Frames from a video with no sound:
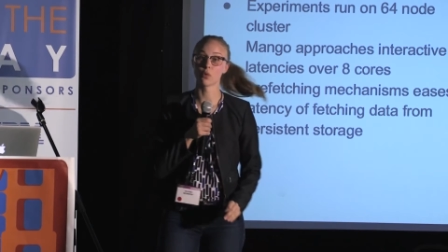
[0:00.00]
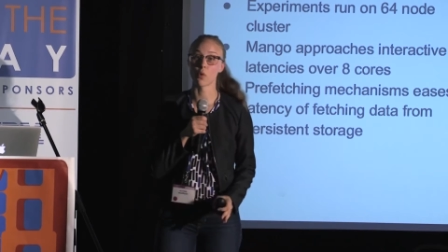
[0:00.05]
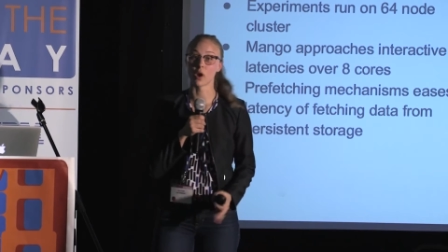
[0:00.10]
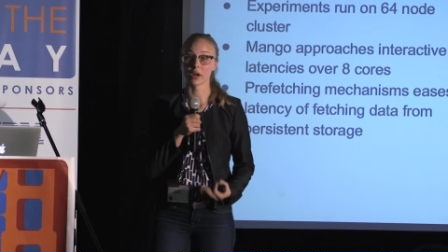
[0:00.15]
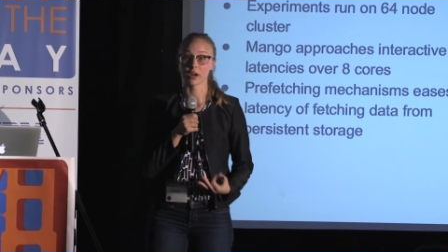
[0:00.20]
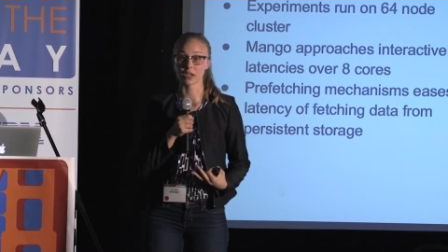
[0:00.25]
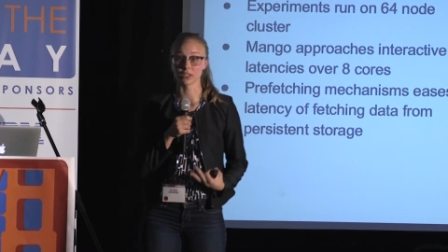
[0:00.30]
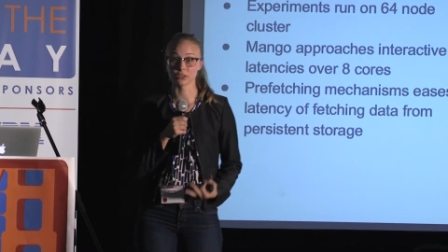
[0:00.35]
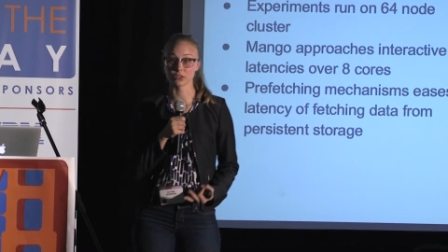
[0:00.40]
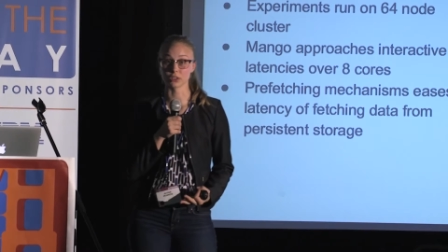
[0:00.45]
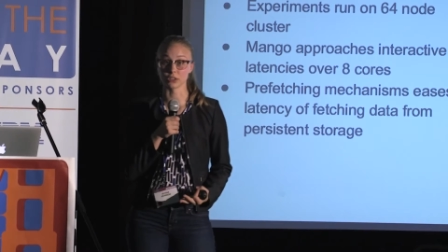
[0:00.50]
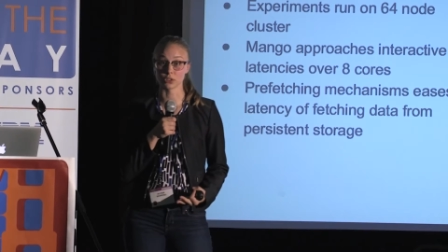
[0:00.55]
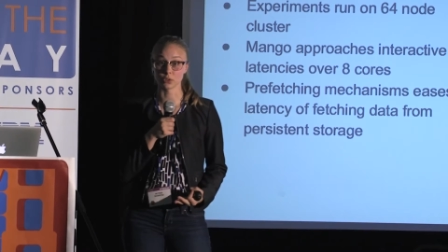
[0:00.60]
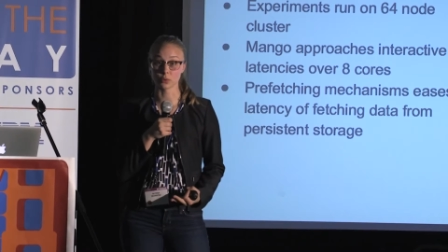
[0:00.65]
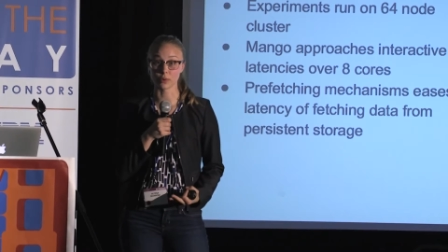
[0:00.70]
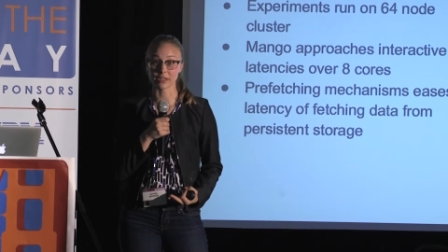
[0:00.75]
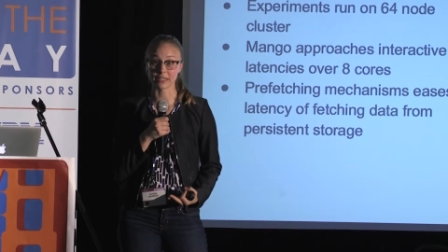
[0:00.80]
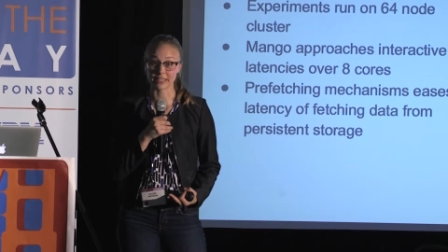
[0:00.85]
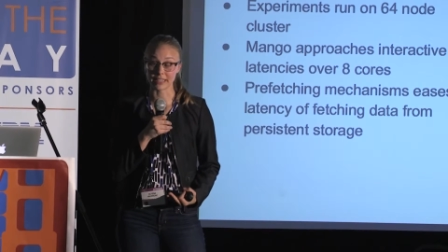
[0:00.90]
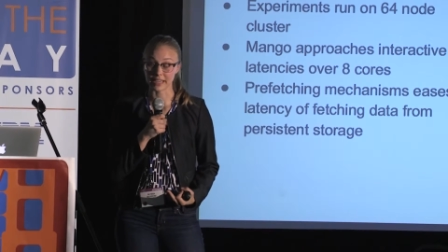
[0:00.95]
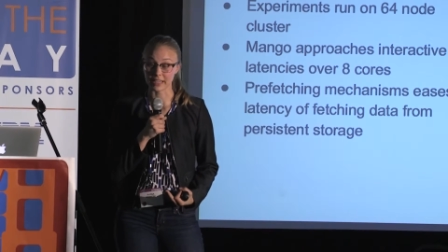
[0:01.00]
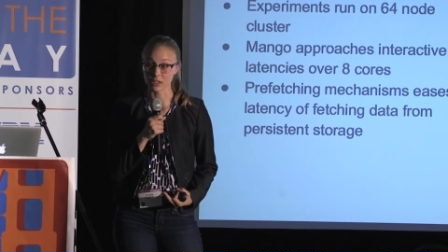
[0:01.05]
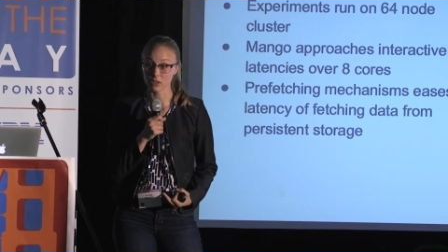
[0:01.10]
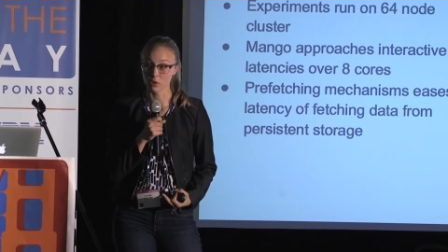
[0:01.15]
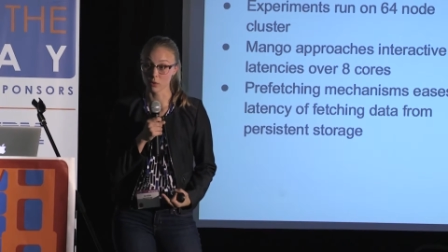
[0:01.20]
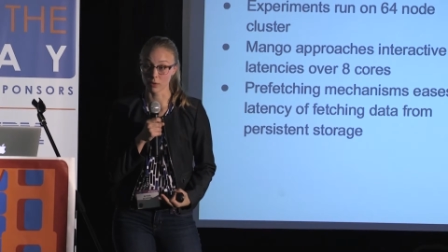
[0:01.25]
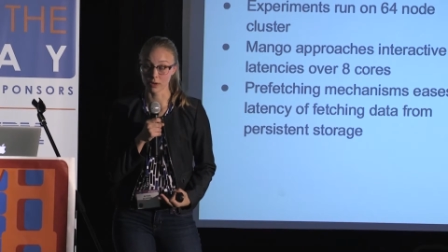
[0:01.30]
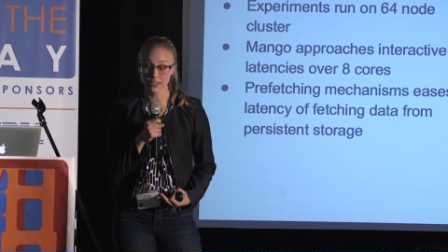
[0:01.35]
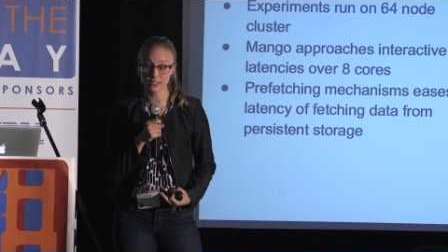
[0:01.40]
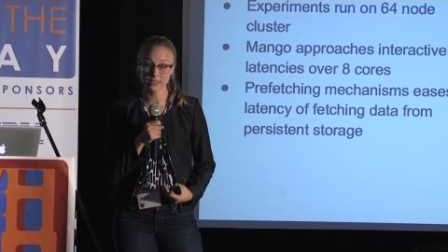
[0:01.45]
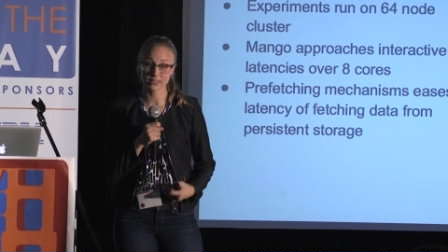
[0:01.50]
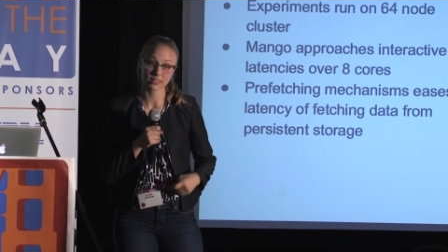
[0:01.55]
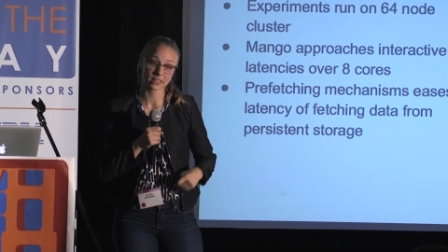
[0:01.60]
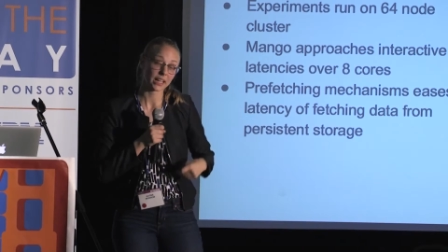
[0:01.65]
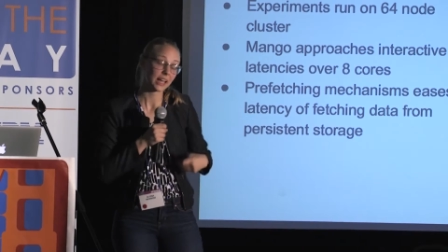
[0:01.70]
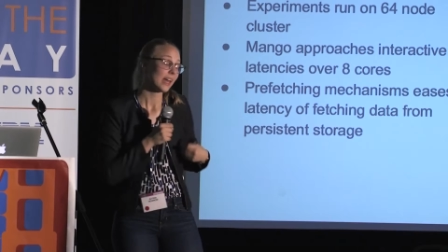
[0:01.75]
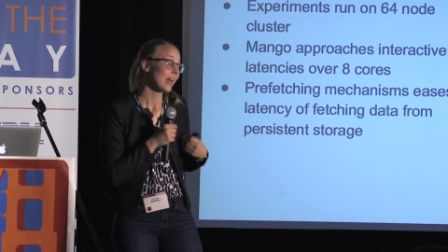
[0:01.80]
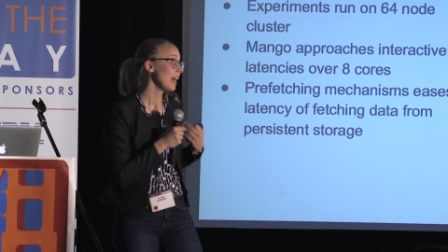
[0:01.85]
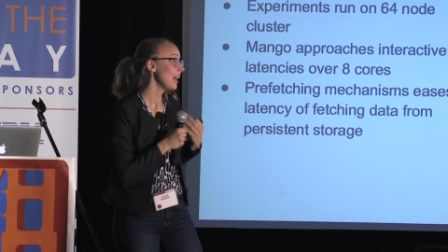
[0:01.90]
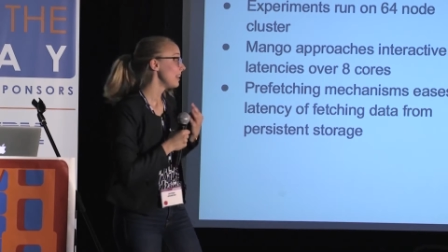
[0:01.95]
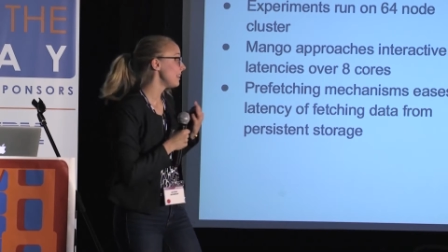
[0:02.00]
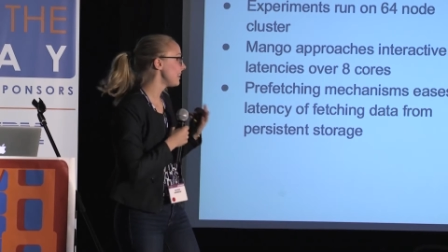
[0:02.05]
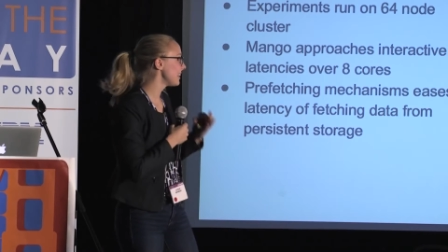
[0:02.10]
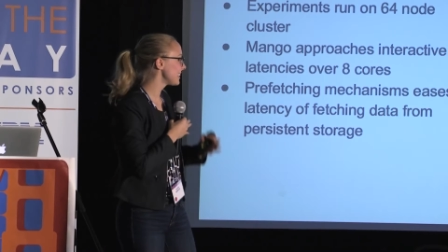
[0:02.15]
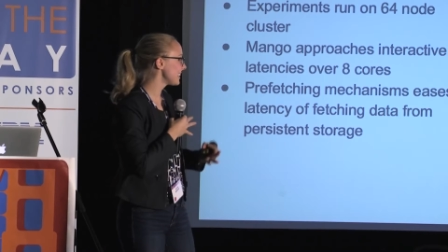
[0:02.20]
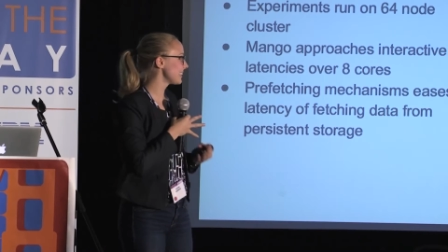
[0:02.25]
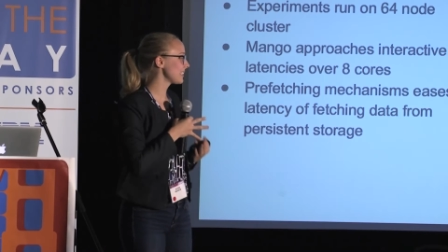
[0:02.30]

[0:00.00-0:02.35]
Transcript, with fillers: 128 cores. This